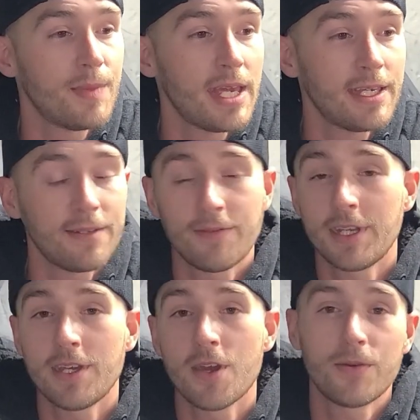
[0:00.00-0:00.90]
making
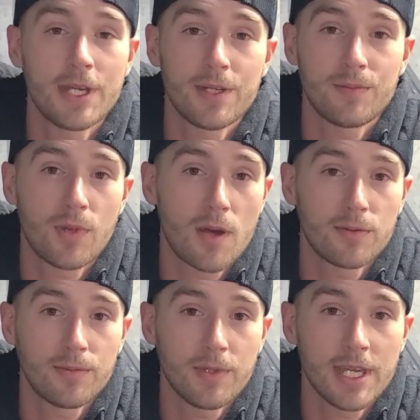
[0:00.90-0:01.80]
video in
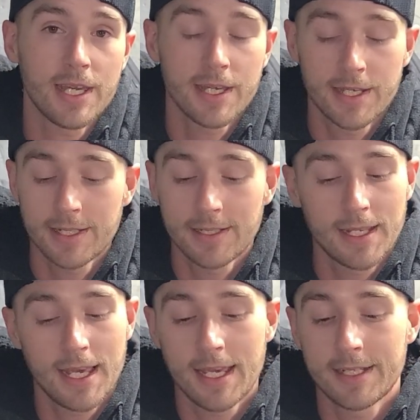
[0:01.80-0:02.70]
probably,
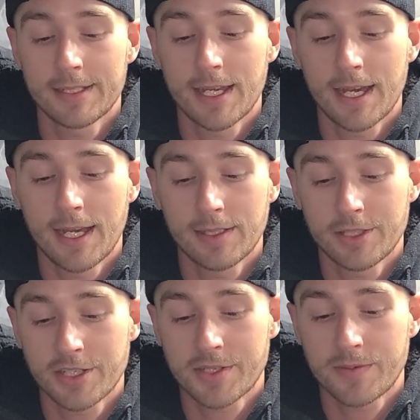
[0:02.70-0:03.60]
and
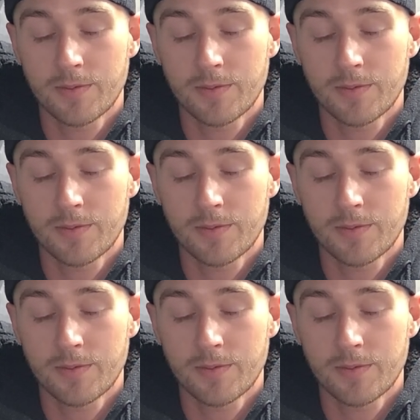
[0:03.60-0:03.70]
just